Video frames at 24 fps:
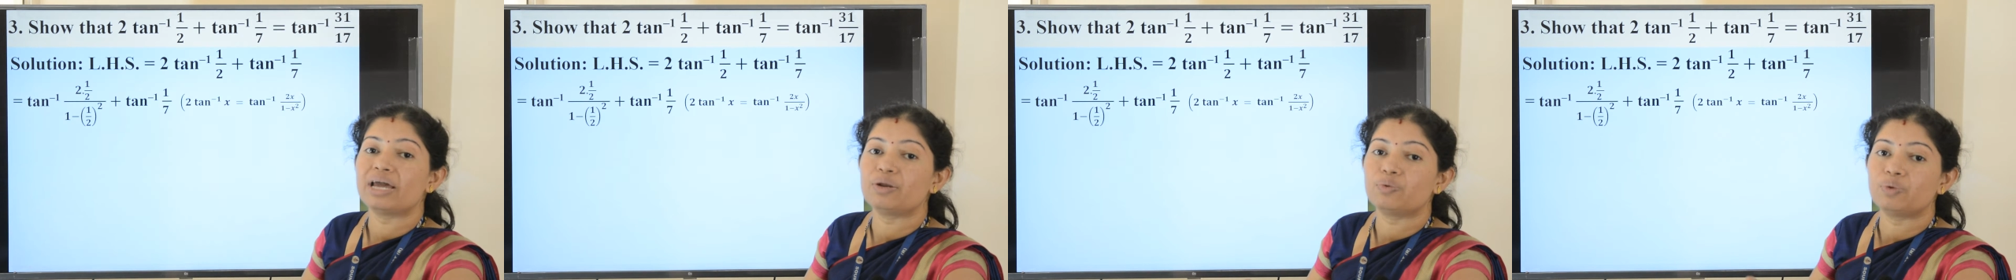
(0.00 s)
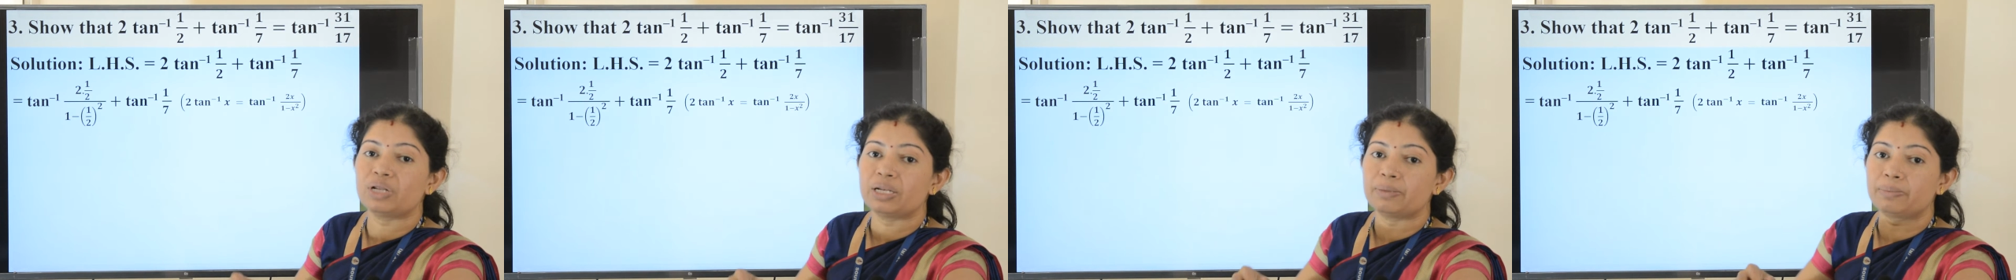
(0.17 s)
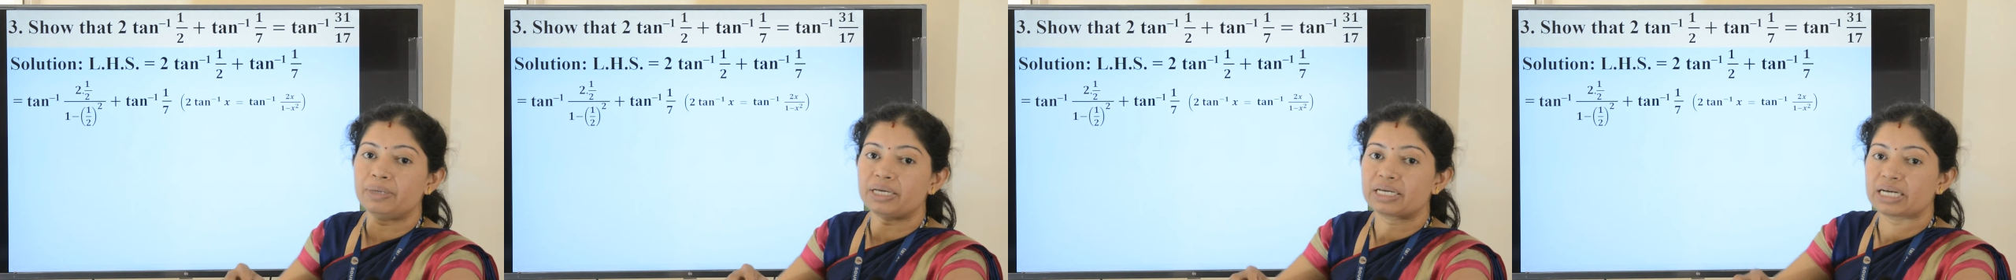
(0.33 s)

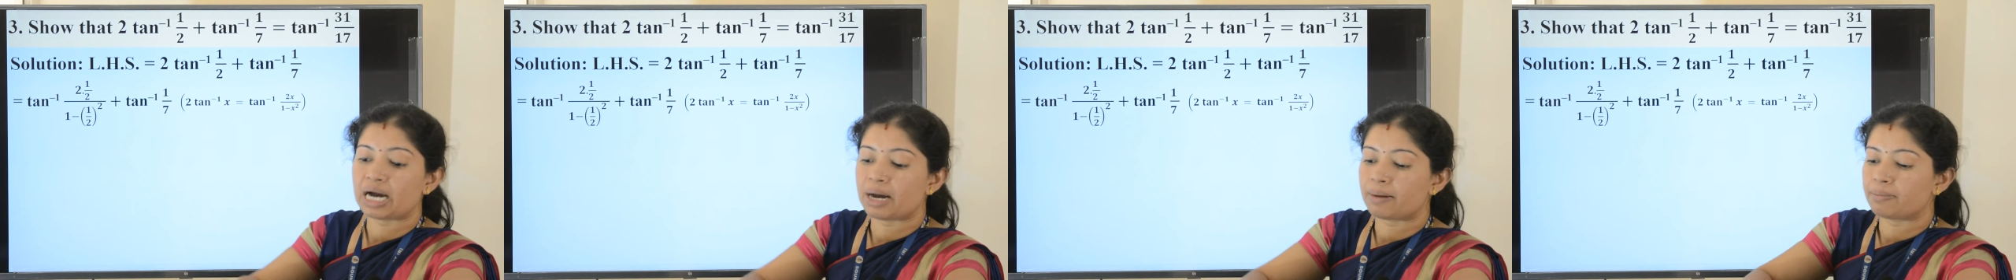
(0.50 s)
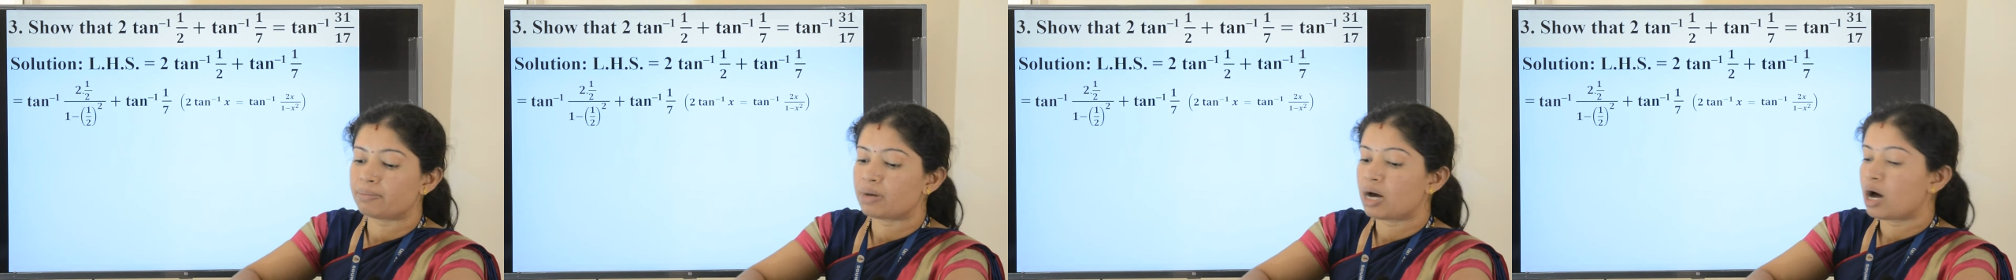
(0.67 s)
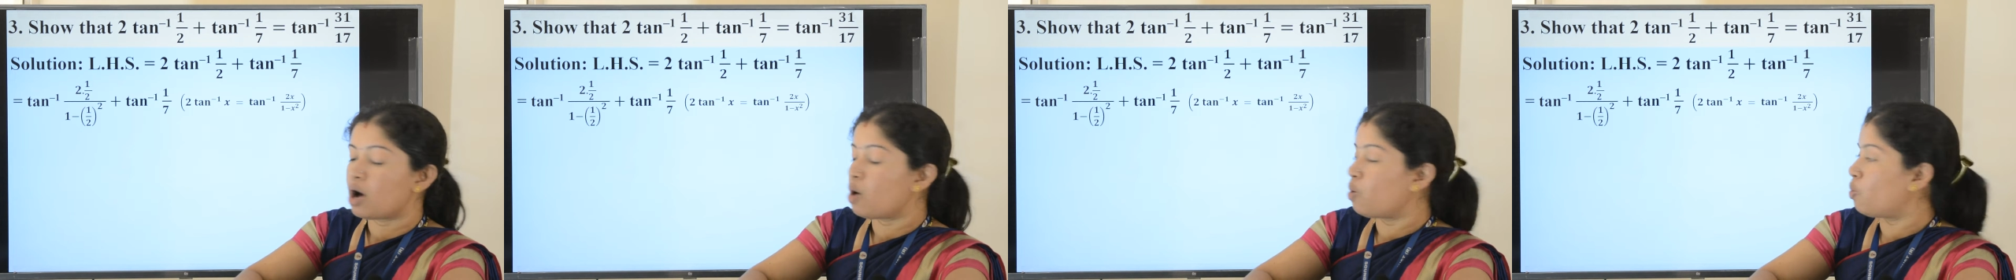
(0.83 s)
will become
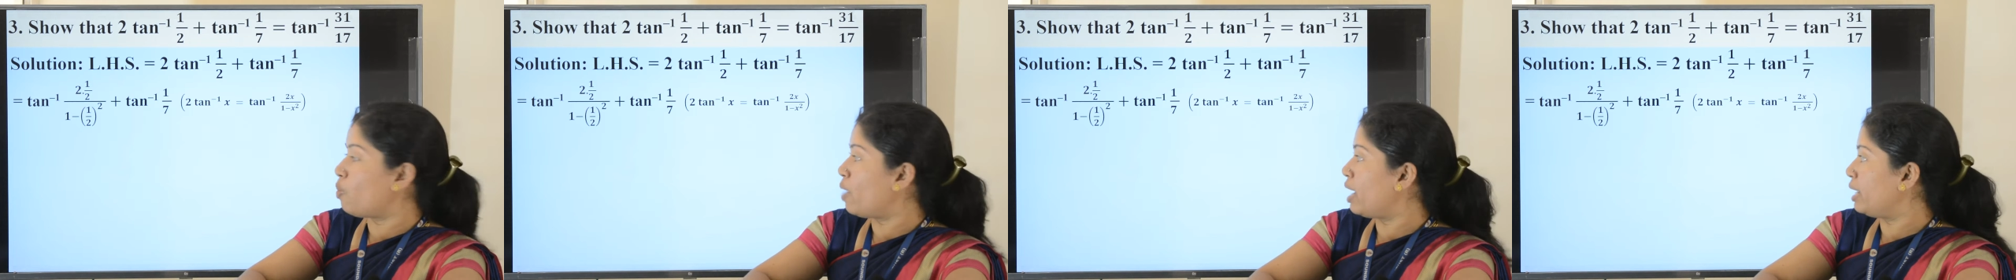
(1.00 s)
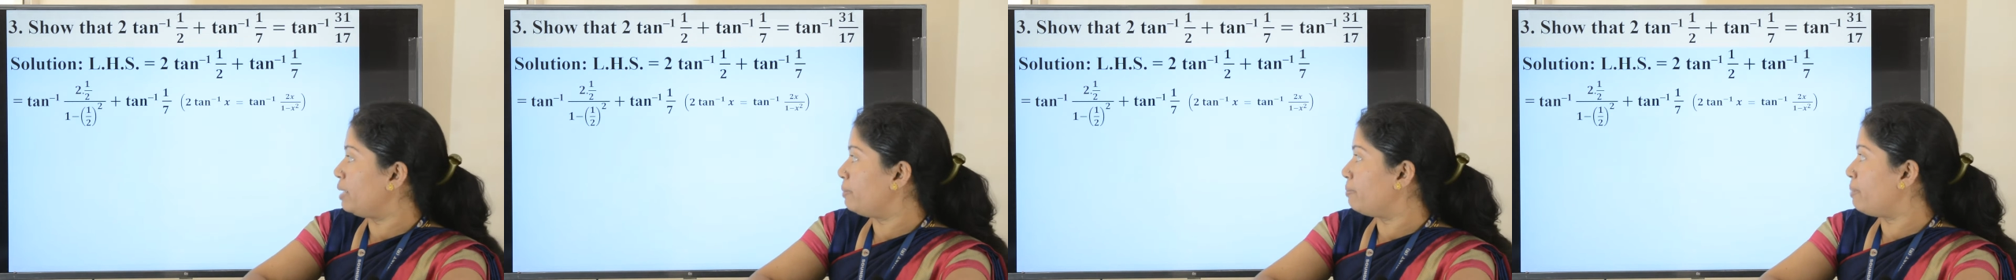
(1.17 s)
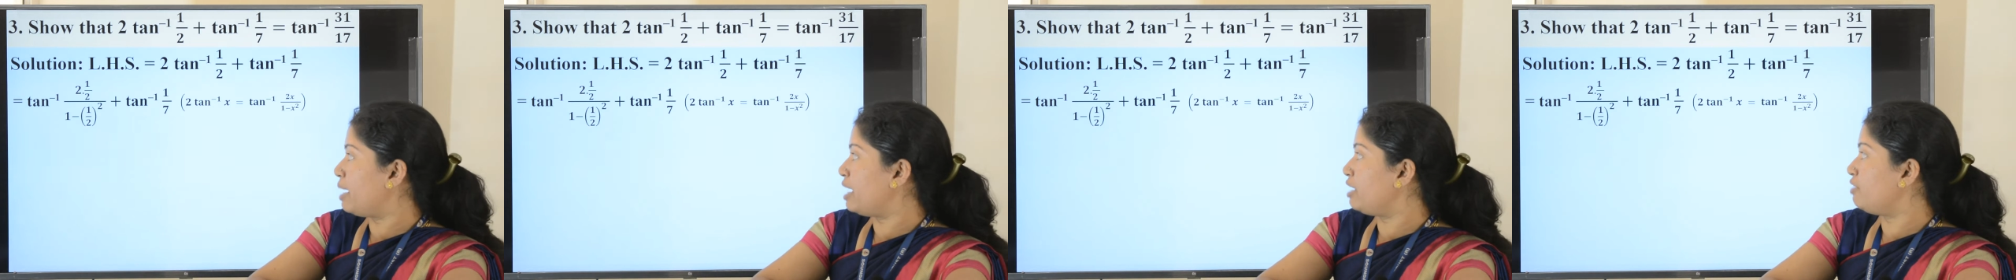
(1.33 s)

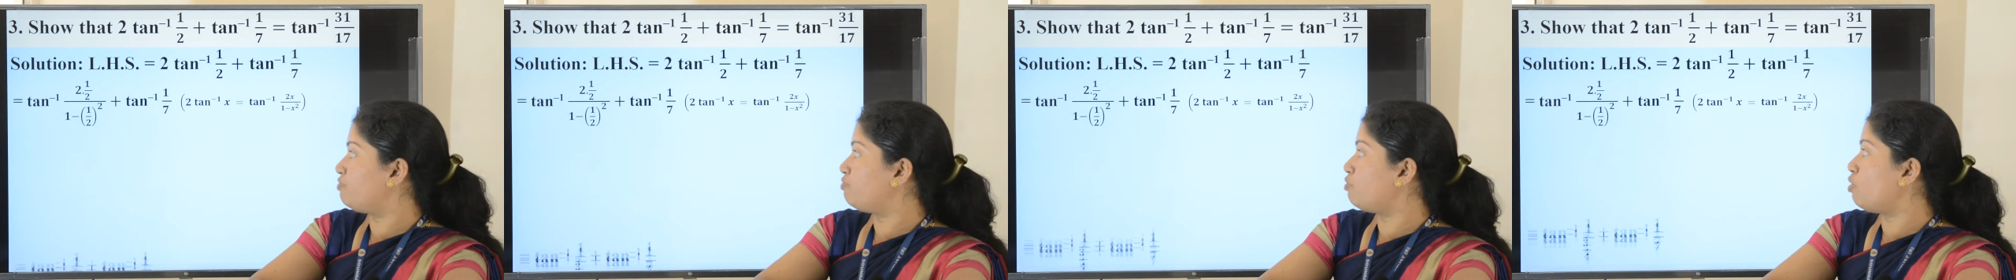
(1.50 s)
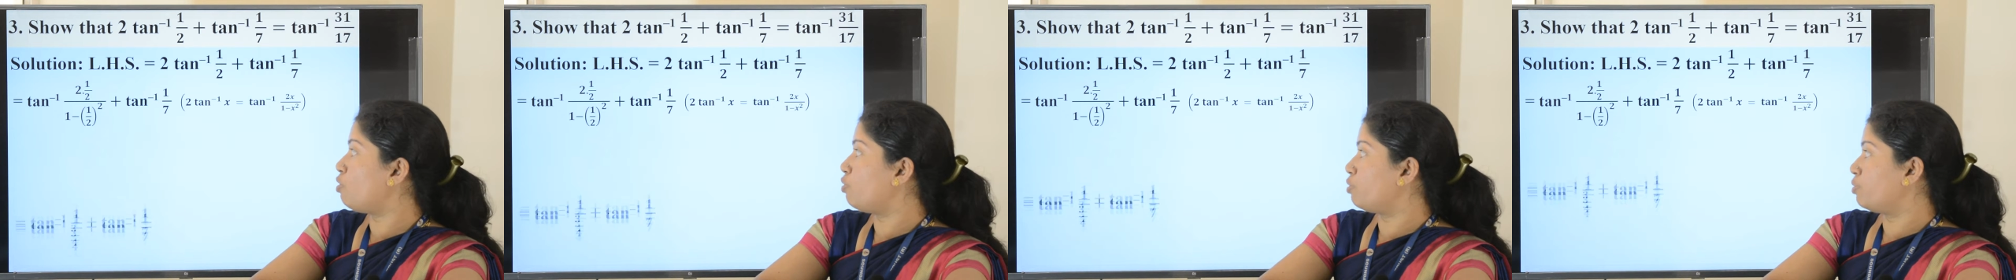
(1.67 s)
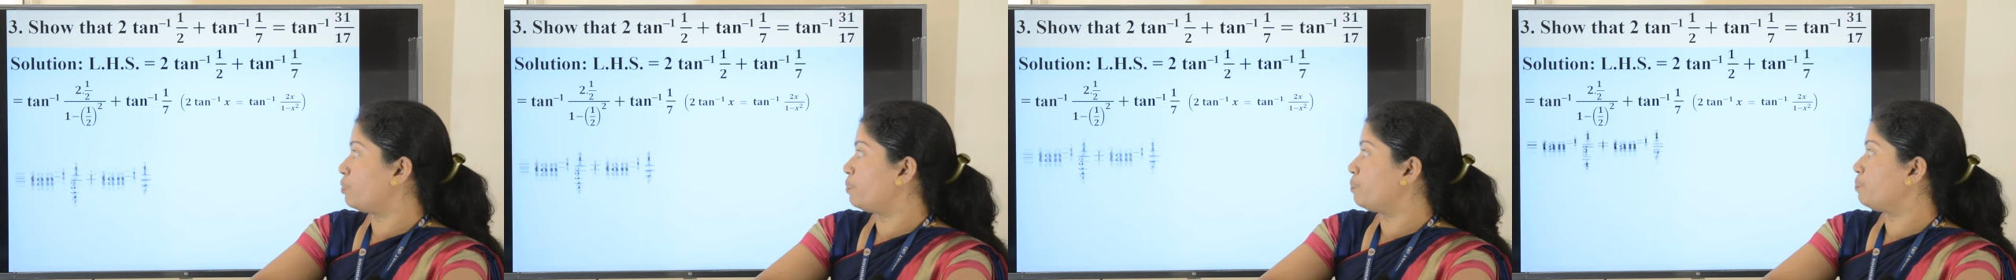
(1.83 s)
1 by
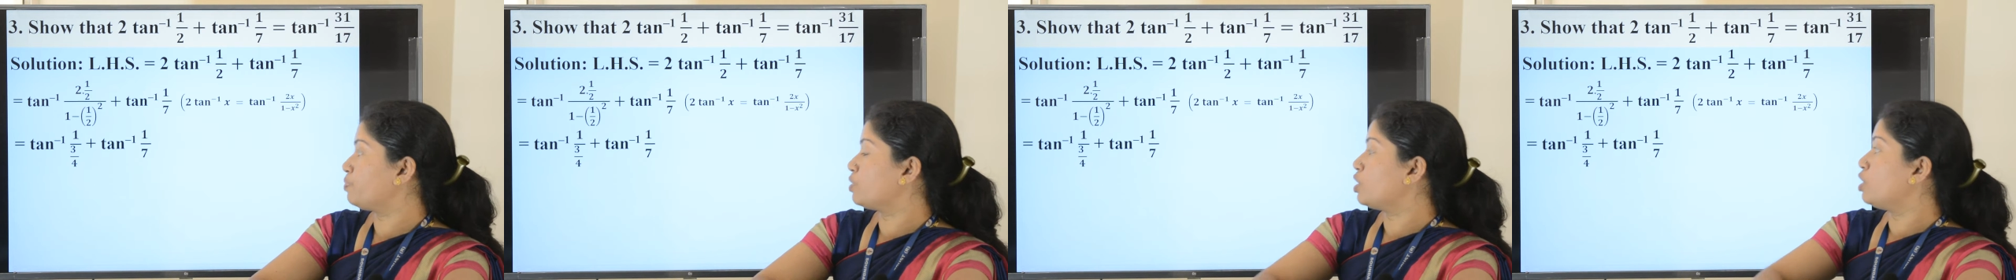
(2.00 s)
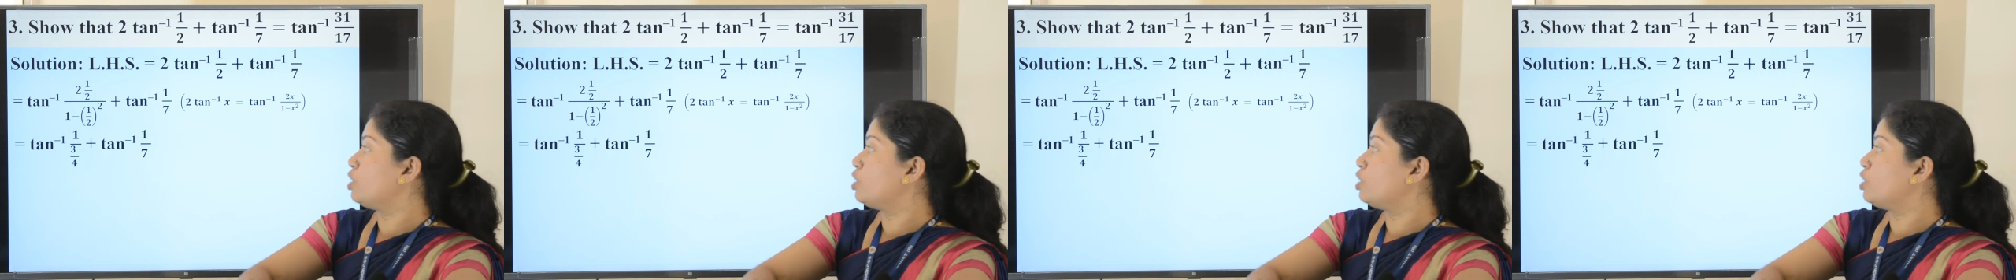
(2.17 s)
4.